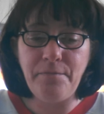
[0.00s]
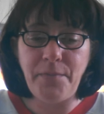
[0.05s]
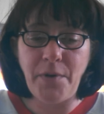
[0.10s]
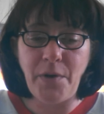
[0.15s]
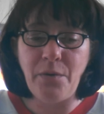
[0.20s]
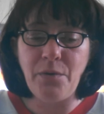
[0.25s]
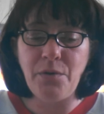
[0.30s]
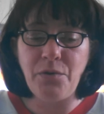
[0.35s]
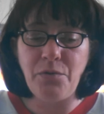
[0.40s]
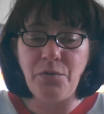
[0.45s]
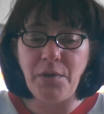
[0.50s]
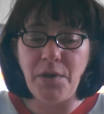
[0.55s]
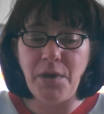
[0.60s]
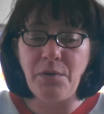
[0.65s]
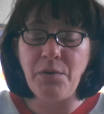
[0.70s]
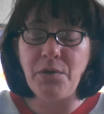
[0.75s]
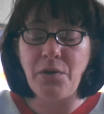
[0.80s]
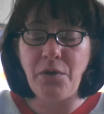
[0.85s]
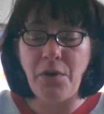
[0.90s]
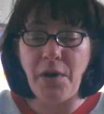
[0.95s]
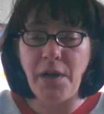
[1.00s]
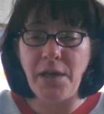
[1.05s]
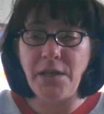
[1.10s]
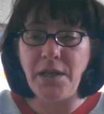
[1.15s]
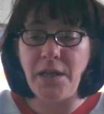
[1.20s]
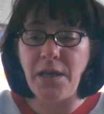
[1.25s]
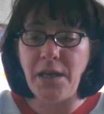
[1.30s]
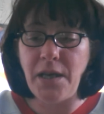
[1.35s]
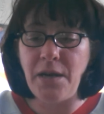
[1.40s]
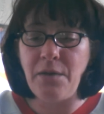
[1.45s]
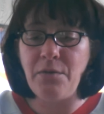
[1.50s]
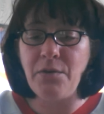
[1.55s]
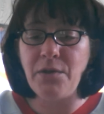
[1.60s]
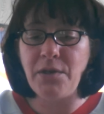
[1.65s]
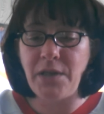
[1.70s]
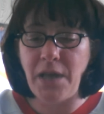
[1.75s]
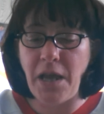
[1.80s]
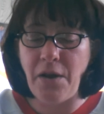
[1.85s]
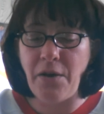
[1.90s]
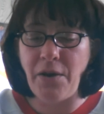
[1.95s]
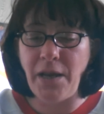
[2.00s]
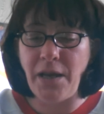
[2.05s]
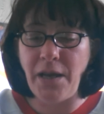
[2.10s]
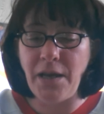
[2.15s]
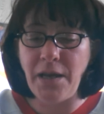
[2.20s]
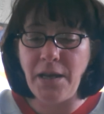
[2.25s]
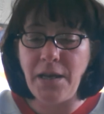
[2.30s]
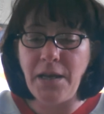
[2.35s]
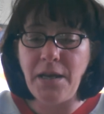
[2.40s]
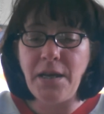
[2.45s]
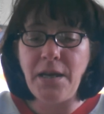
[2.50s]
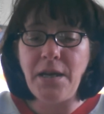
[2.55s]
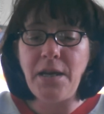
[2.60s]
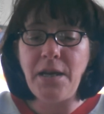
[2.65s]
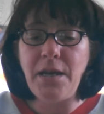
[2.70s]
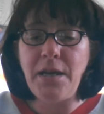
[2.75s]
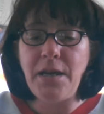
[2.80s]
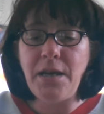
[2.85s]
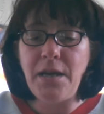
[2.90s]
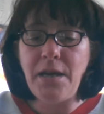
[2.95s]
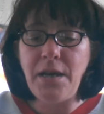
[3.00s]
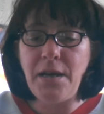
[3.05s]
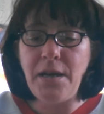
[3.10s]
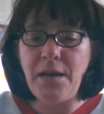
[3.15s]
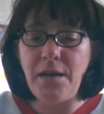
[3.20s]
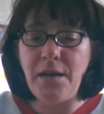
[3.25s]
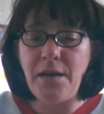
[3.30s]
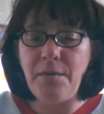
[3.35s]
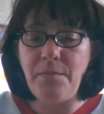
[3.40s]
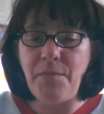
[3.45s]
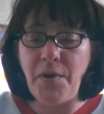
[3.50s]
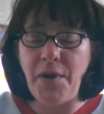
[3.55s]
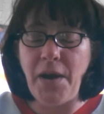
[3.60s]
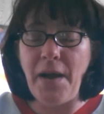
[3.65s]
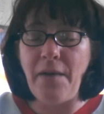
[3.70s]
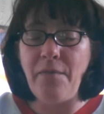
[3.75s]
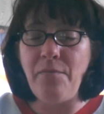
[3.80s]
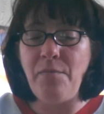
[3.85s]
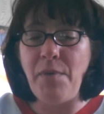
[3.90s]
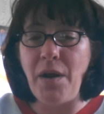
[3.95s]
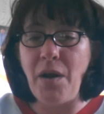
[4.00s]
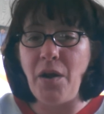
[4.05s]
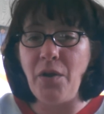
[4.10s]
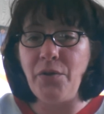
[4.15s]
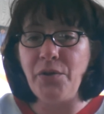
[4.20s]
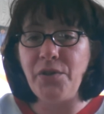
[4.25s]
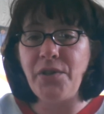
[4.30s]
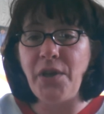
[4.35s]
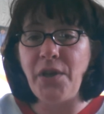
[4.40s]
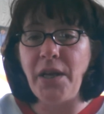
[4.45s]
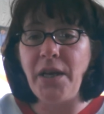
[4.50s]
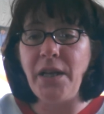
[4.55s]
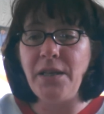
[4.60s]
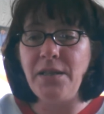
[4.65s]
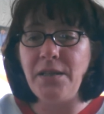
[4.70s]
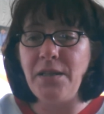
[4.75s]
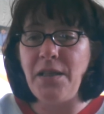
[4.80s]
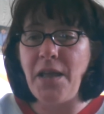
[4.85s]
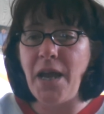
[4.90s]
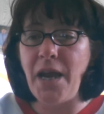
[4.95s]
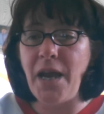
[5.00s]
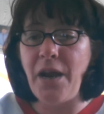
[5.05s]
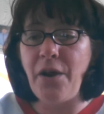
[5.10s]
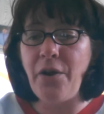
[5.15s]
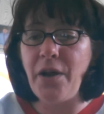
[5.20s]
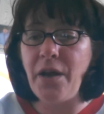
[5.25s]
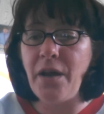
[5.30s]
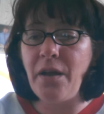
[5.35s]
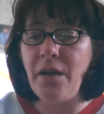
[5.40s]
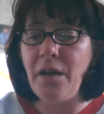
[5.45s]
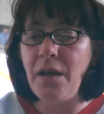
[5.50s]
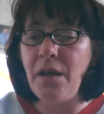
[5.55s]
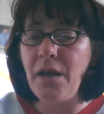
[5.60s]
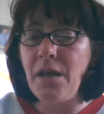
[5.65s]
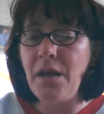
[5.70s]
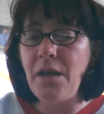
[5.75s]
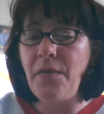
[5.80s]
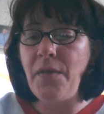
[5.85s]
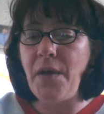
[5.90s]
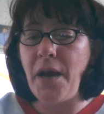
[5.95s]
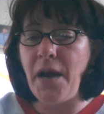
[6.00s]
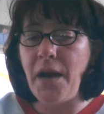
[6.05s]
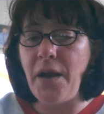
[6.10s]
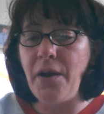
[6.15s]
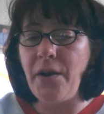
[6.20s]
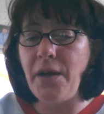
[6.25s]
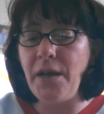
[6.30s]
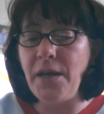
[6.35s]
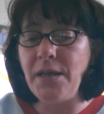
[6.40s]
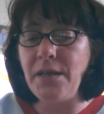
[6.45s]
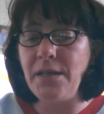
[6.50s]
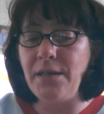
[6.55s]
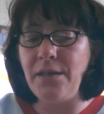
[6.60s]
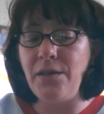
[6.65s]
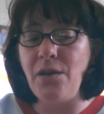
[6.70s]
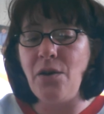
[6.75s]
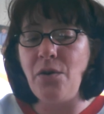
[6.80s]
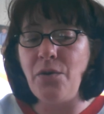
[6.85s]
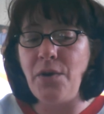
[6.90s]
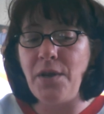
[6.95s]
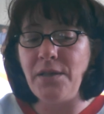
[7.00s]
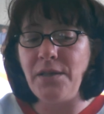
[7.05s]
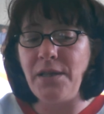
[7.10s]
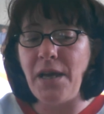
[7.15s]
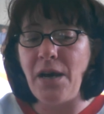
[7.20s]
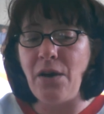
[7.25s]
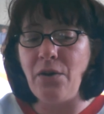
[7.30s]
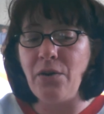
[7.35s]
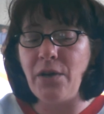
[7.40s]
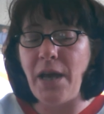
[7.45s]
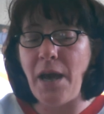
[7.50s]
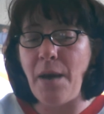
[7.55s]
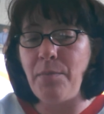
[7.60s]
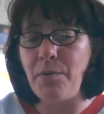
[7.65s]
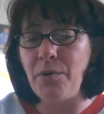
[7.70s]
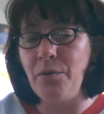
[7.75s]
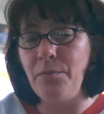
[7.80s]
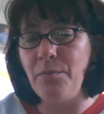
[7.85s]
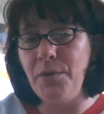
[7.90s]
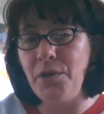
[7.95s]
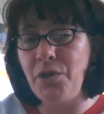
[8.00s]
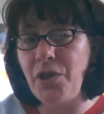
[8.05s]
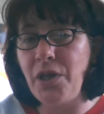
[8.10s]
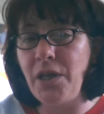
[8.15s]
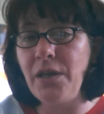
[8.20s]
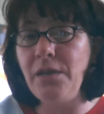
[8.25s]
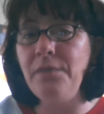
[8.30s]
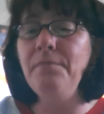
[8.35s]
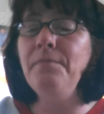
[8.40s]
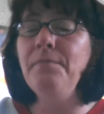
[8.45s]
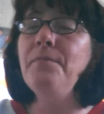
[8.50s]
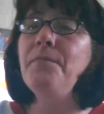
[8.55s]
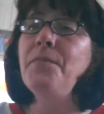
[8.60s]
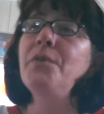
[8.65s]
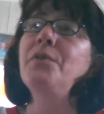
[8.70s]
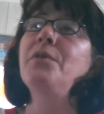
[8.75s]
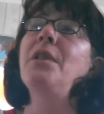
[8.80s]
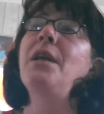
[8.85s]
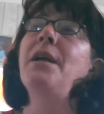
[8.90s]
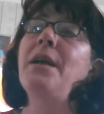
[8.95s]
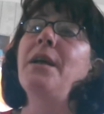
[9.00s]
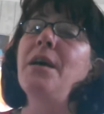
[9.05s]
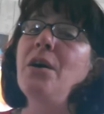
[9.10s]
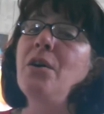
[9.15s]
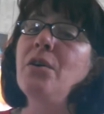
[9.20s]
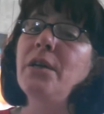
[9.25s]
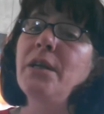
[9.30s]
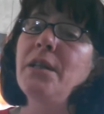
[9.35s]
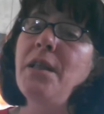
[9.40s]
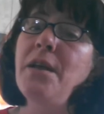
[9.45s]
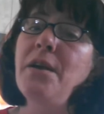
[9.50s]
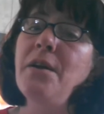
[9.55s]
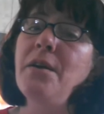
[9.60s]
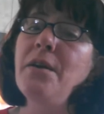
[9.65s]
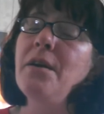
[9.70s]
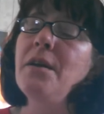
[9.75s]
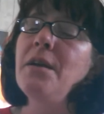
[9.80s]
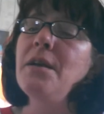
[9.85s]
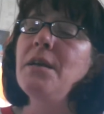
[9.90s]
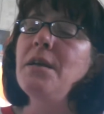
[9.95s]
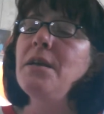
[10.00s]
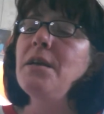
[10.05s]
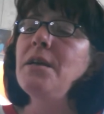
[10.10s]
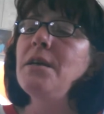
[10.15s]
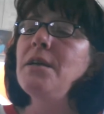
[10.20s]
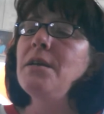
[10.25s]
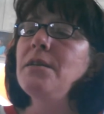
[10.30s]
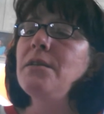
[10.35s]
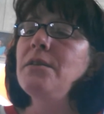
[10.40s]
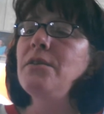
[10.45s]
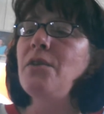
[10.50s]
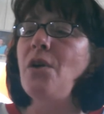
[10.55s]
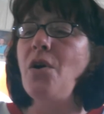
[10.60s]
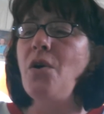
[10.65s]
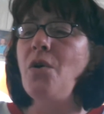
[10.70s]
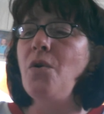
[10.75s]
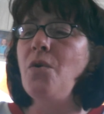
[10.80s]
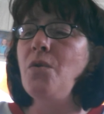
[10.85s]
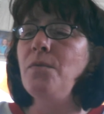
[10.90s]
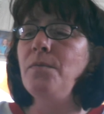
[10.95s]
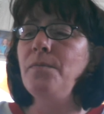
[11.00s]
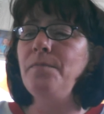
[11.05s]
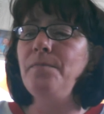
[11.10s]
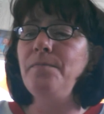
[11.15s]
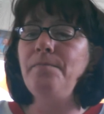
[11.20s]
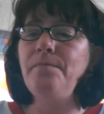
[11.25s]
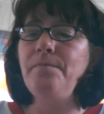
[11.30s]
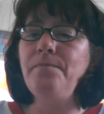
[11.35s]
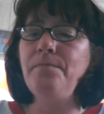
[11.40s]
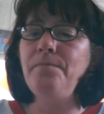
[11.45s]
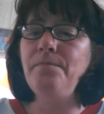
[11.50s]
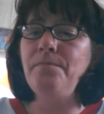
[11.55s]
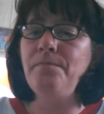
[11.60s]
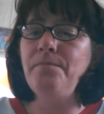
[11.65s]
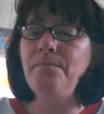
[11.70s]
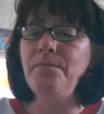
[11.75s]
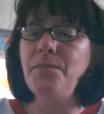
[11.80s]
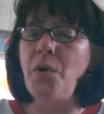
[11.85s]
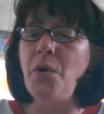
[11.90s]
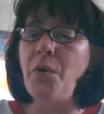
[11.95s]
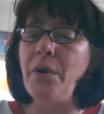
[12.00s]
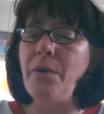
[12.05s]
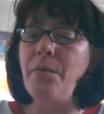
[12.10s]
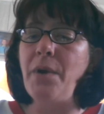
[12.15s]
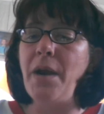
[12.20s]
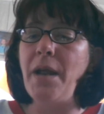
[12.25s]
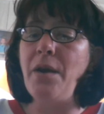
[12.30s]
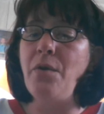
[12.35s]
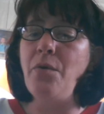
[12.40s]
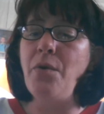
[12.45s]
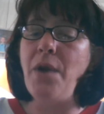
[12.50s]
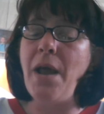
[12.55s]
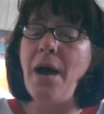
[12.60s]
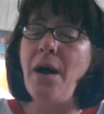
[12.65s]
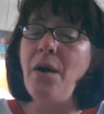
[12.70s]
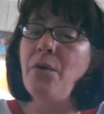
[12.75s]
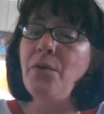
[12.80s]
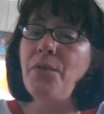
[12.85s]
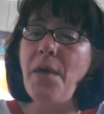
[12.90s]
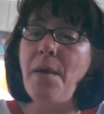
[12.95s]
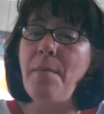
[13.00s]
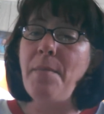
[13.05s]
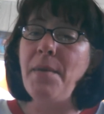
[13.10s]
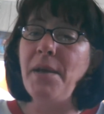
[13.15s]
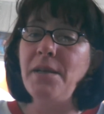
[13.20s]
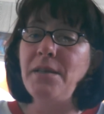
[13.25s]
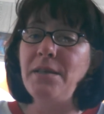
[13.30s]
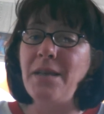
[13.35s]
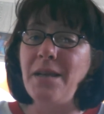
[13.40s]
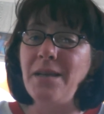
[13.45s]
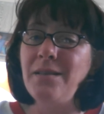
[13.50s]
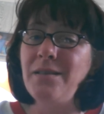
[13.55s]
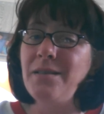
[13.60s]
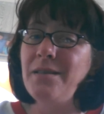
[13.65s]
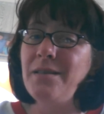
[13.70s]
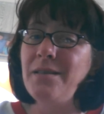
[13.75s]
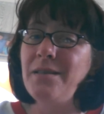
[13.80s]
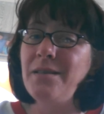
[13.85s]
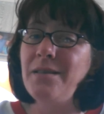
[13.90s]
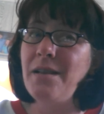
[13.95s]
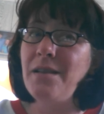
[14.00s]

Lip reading: it was crazy, and it was scary. There have been other sightings in that area. That area is known as the elk capital of Michigan. There's a lot of elk in there. So, knowing what I know now, that makes sense that